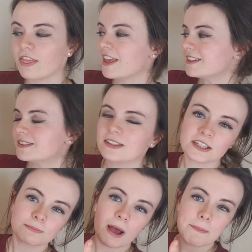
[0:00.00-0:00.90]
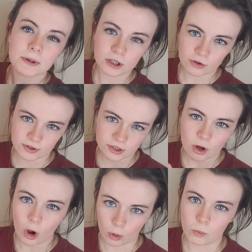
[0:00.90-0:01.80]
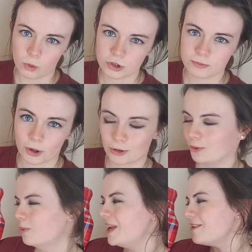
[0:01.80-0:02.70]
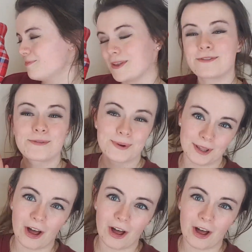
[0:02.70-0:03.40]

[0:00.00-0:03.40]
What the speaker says: This is my beloved hot water bottle. We've been through a